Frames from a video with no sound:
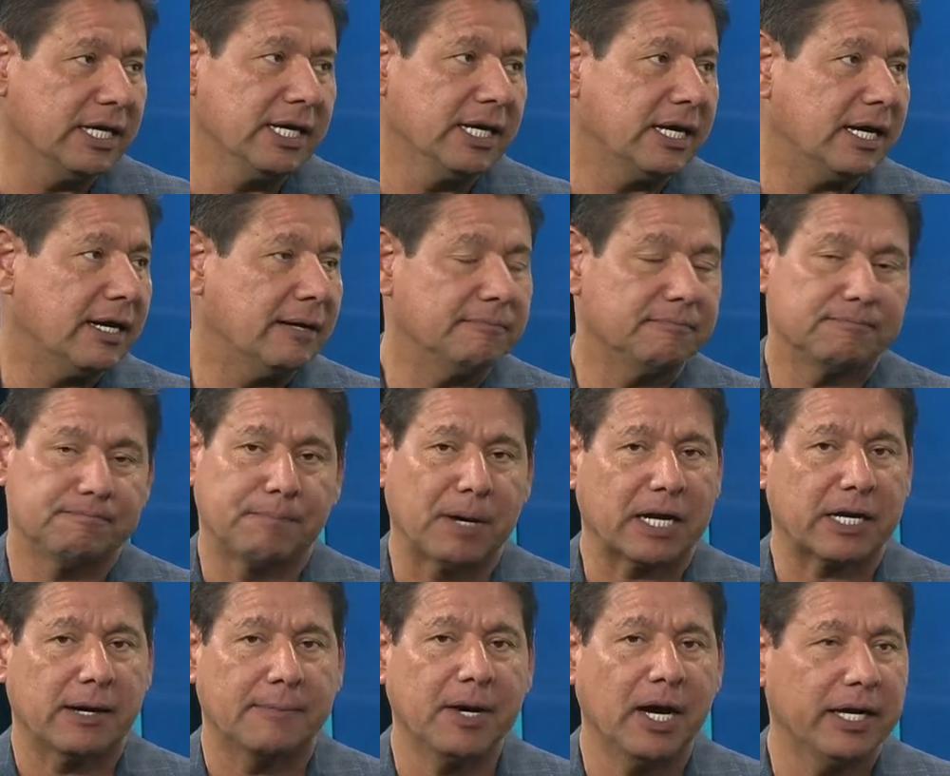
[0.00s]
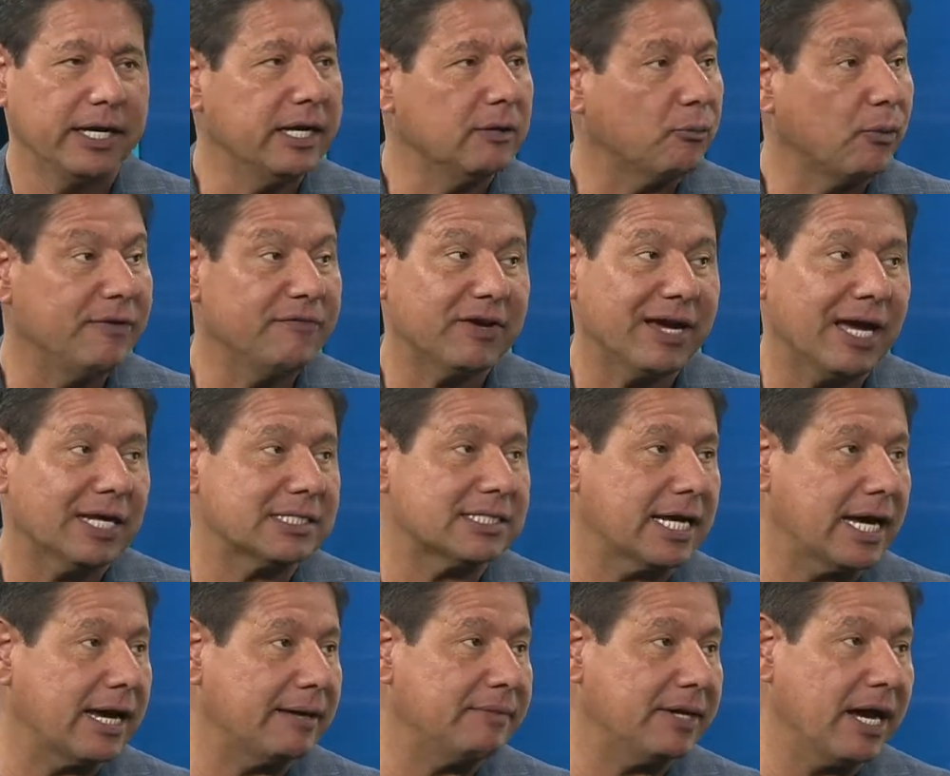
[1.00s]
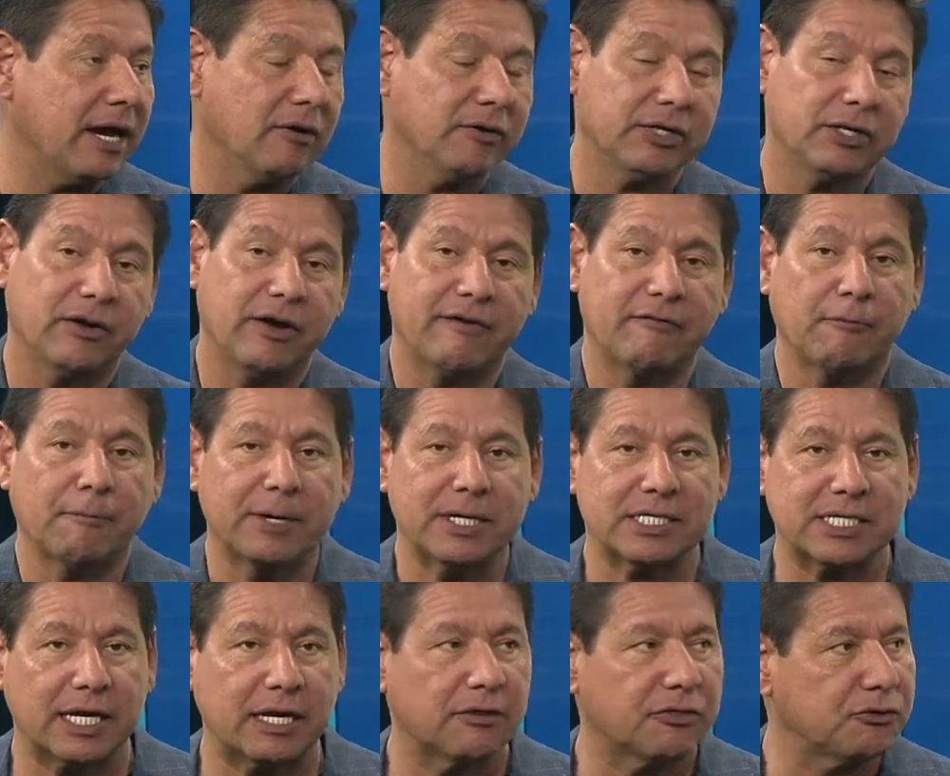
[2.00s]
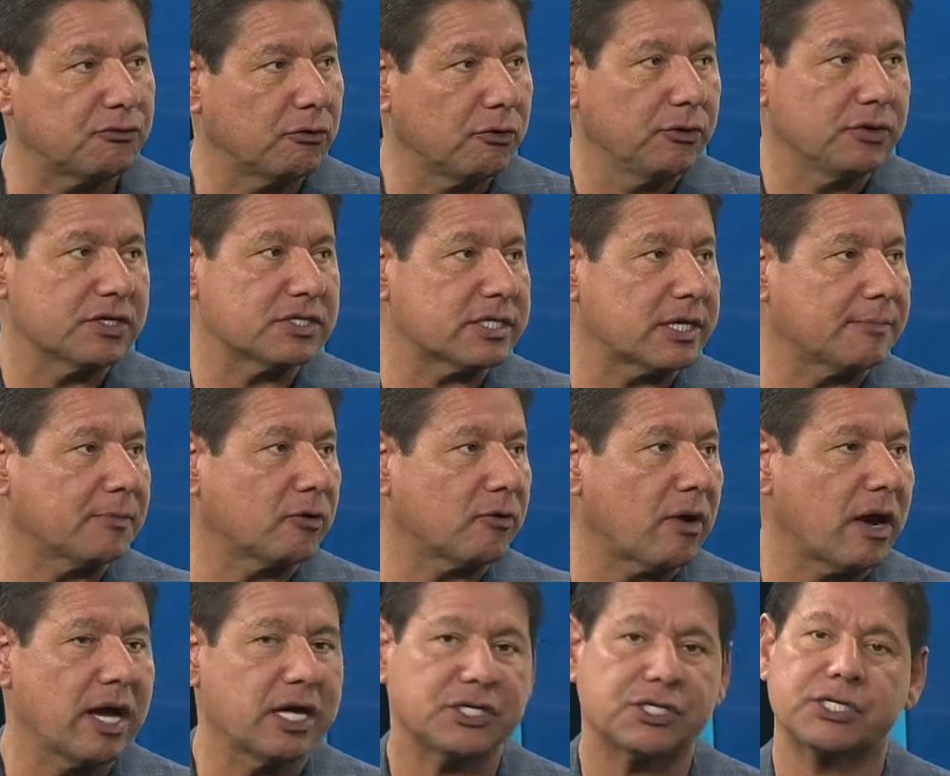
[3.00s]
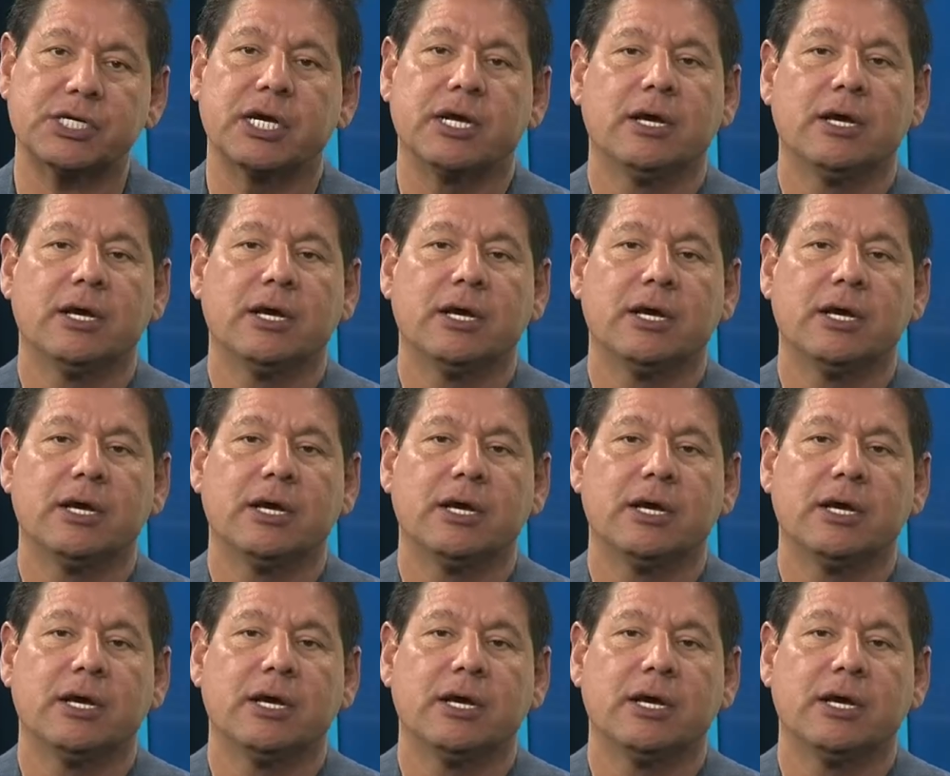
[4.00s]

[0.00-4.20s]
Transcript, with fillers: Um, but come on in, we've got time now. You know, everybody's kind of through the summer rush.